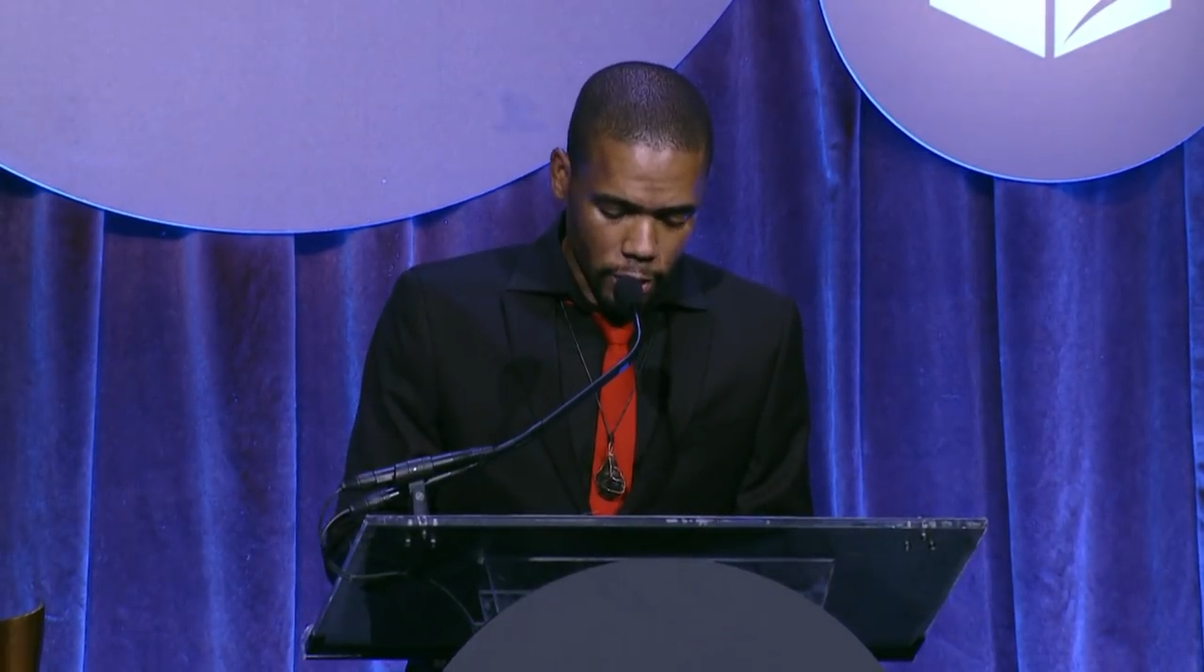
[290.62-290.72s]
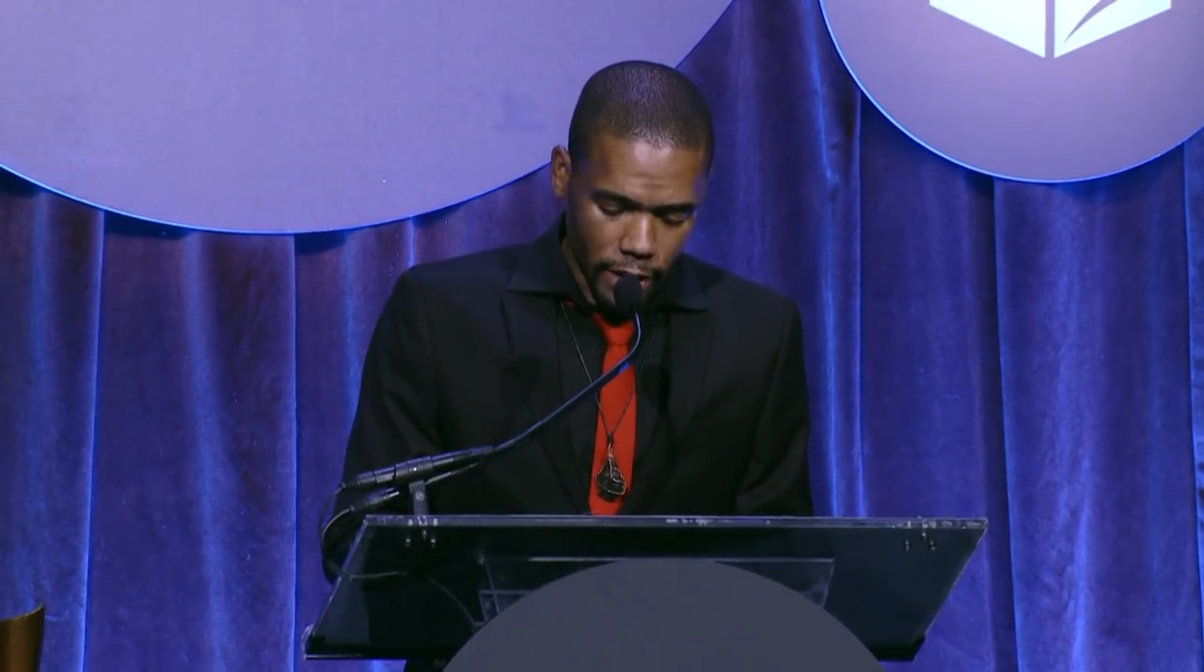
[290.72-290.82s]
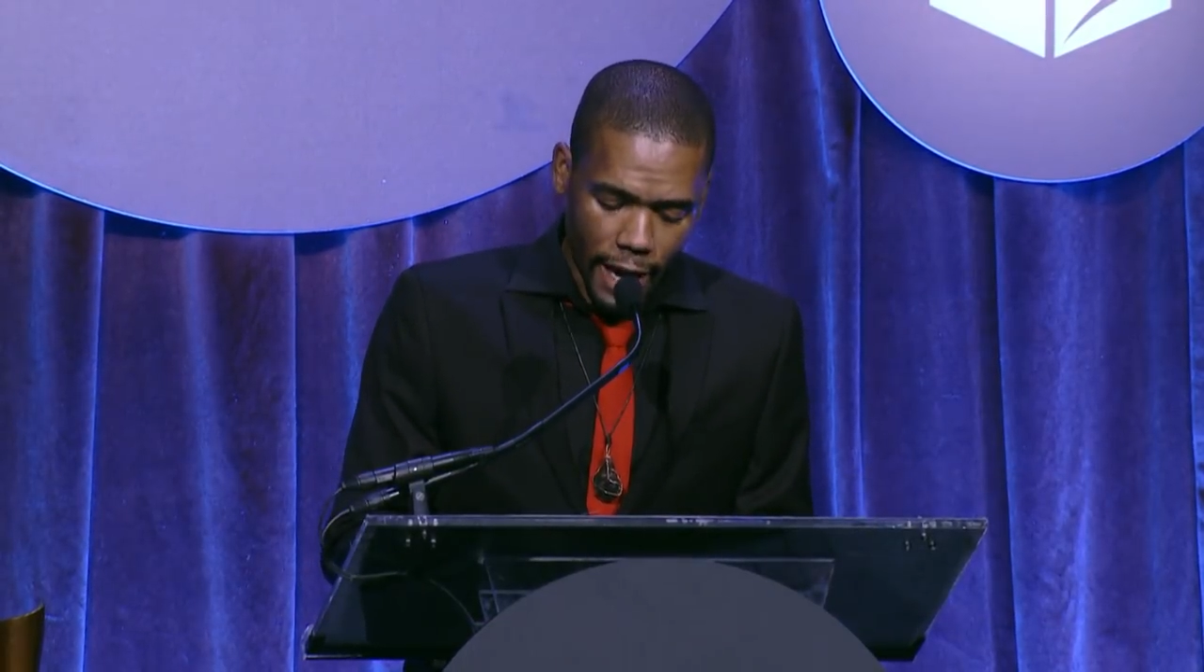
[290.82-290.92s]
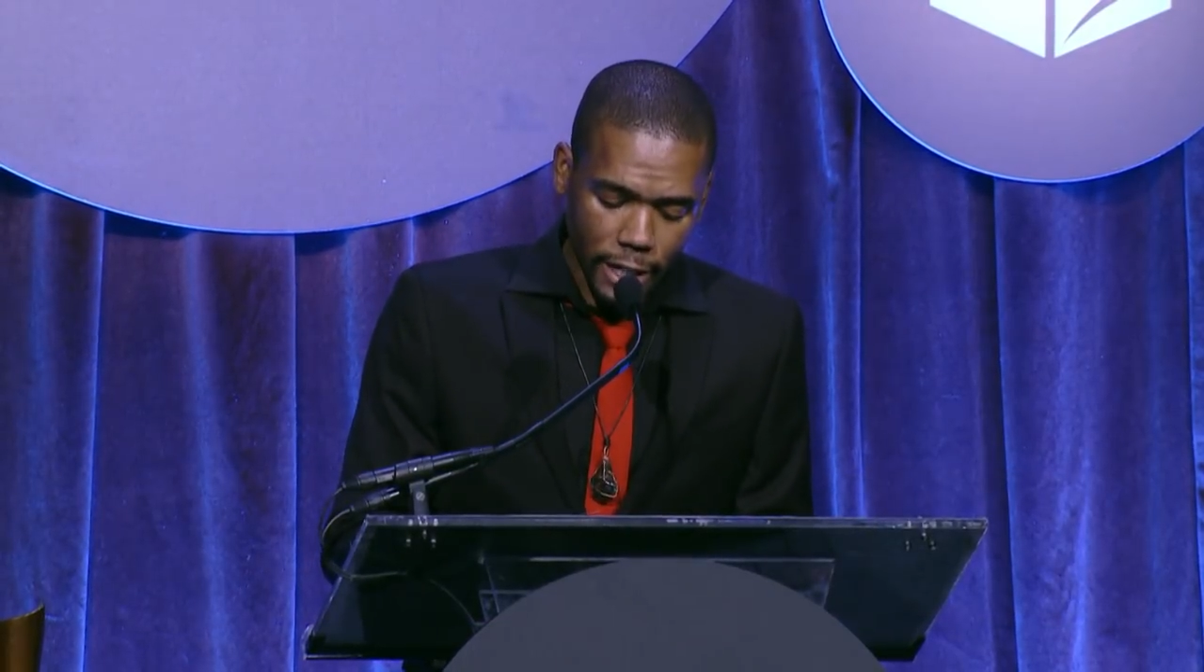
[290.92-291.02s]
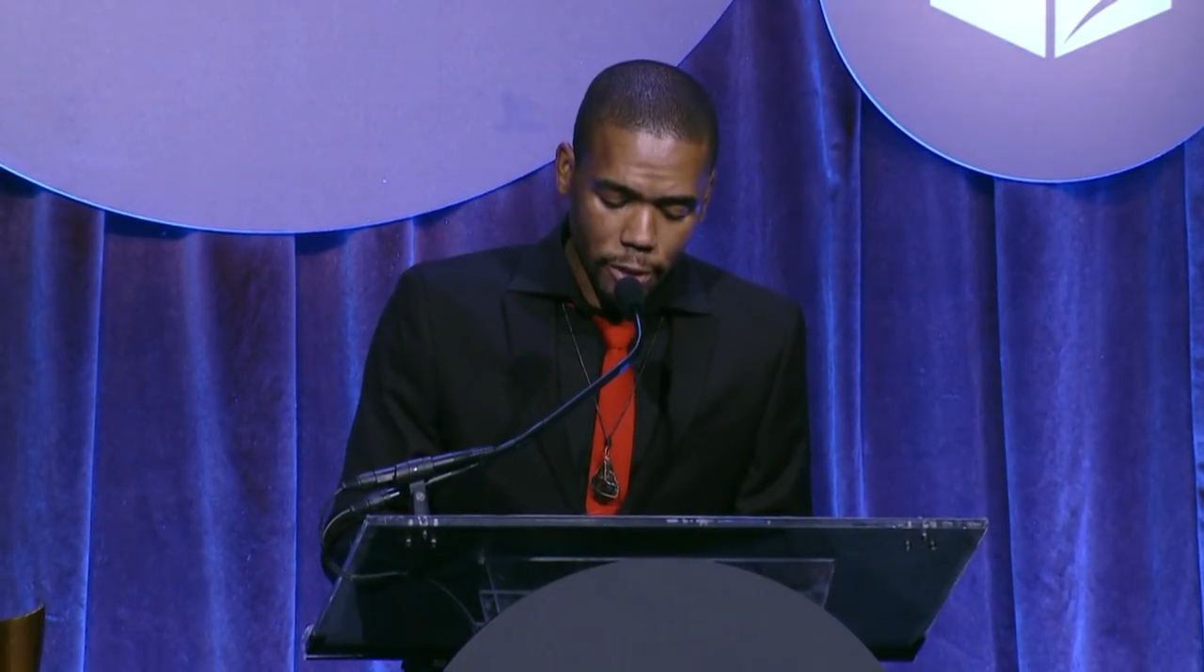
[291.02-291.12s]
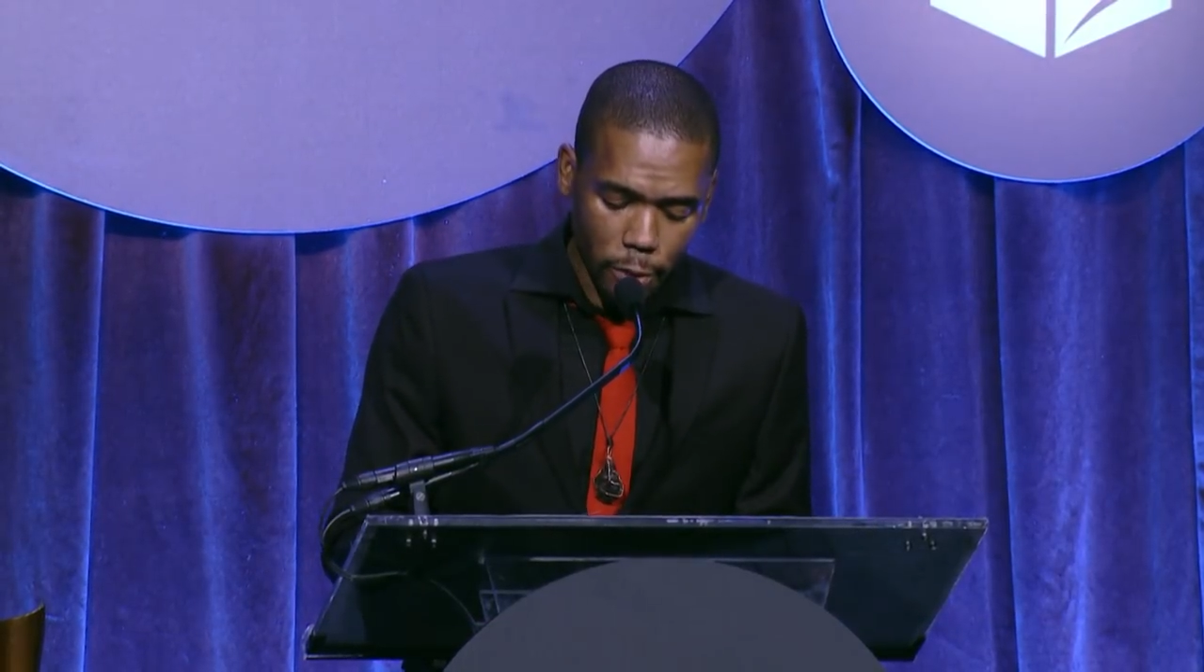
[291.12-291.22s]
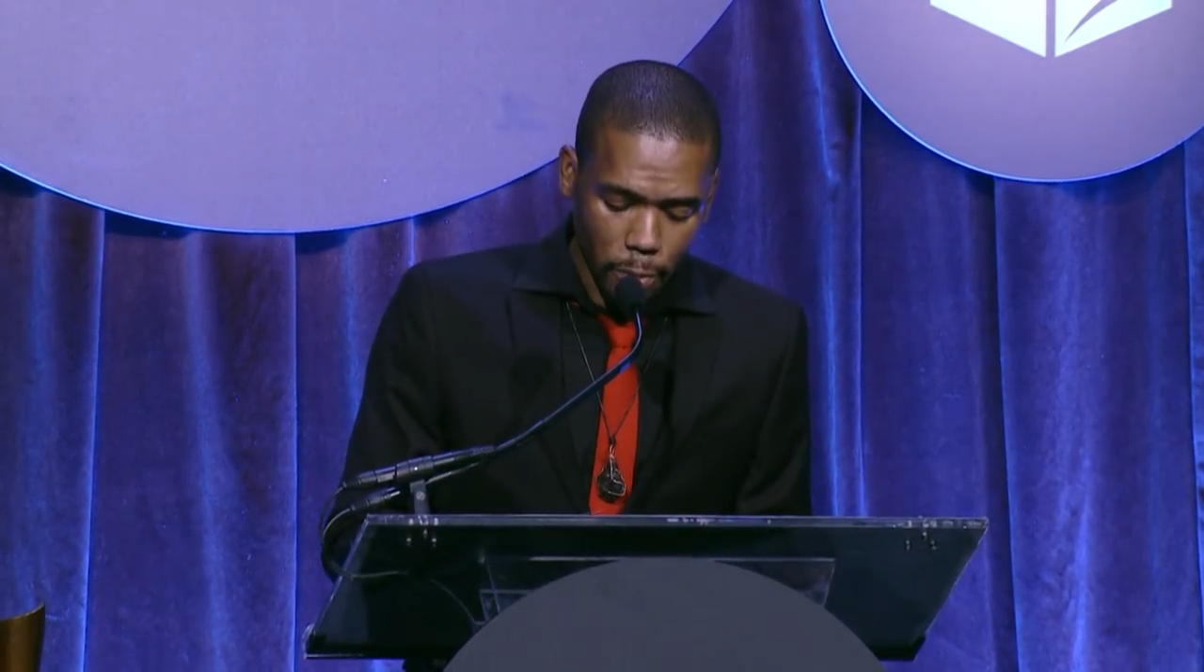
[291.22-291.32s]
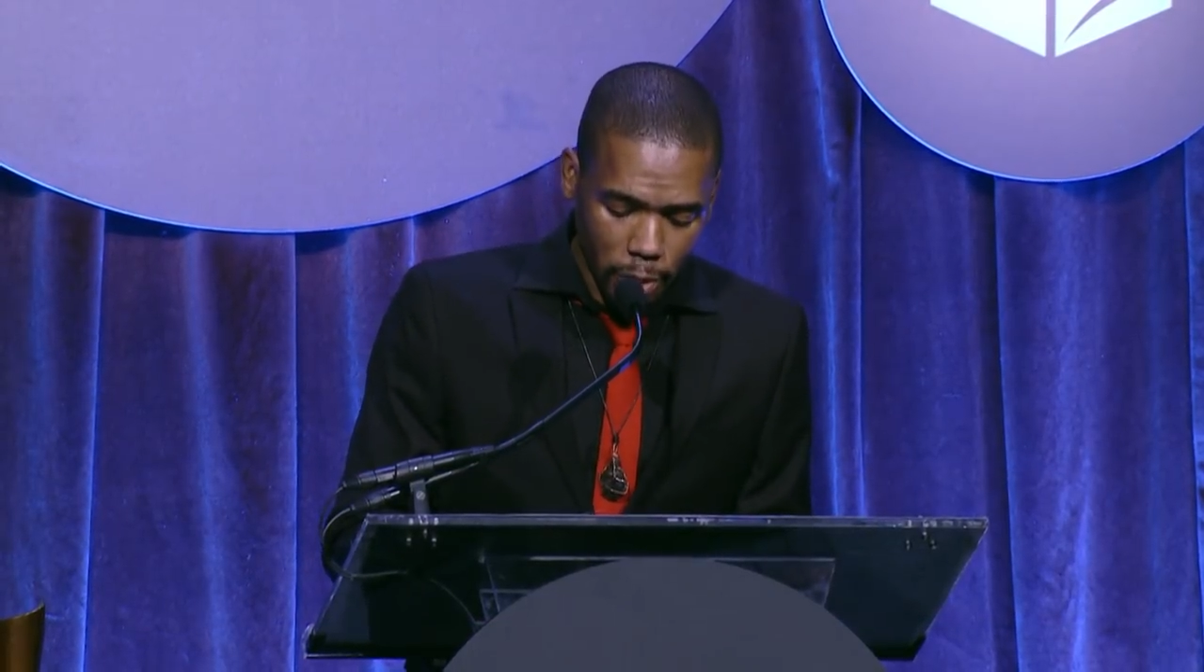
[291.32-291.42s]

To the National